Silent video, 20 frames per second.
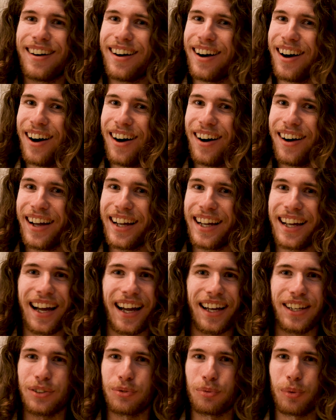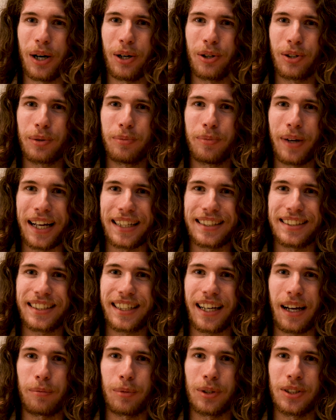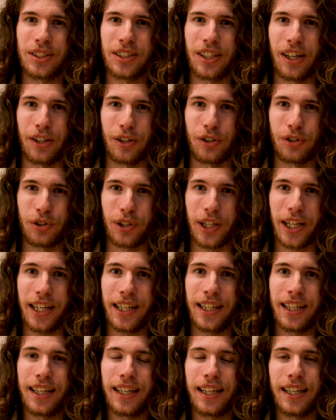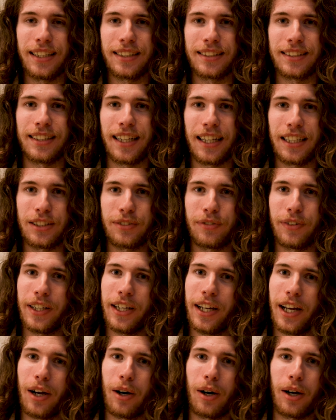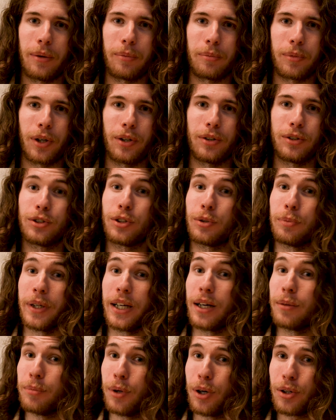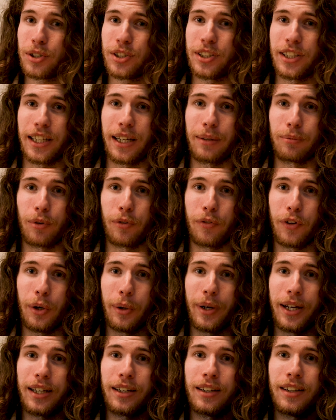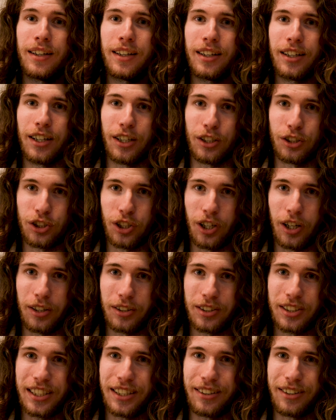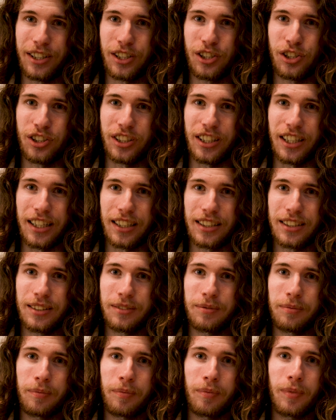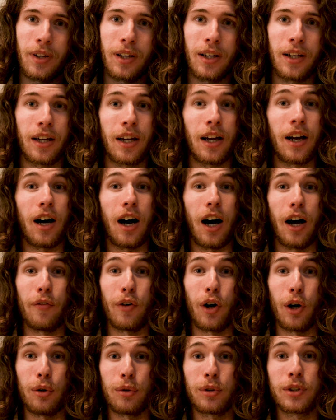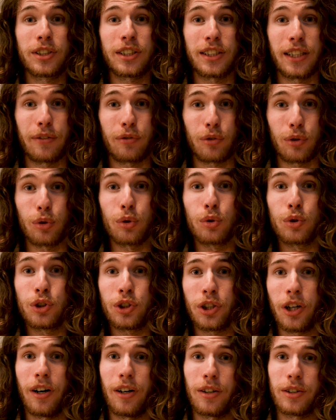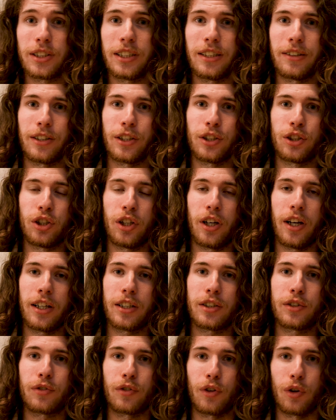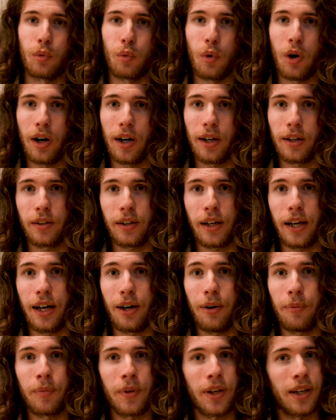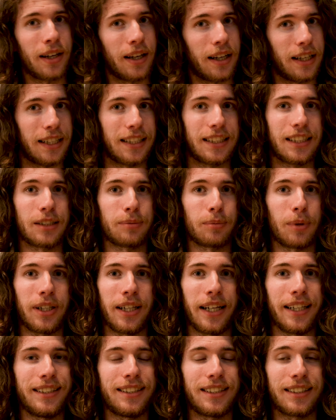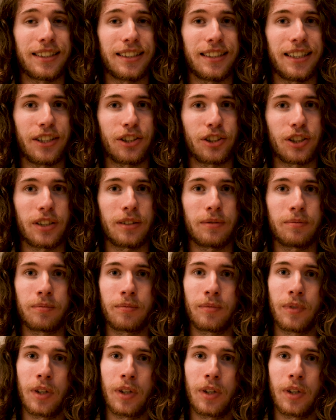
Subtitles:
Hi and welcome back to Cameron's Country. In today's video I'm going to be unboxing and reviewing a Charles Tyrwhitt shirt. I've owned several Charles Tyrwhitt shirts for a while now and this is my latest edition.